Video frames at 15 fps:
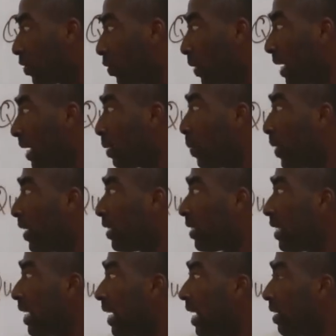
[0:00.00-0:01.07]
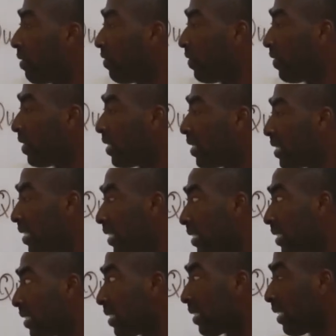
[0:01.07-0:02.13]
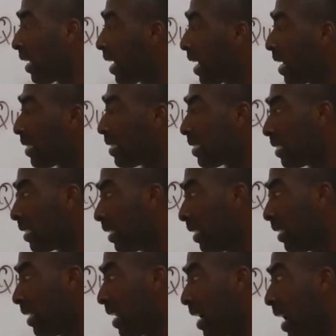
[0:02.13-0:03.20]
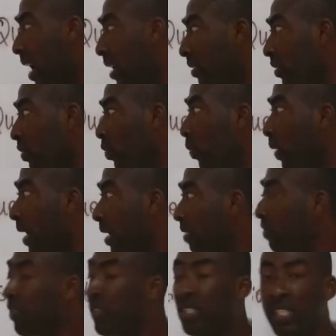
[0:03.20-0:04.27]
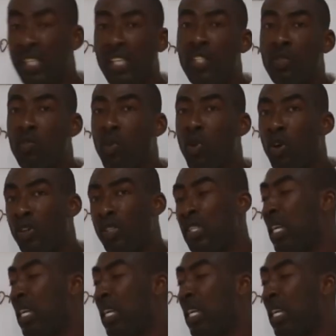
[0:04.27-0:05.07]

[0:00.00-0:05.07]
So that means they have 6 cats in their house. So we have 6 blocks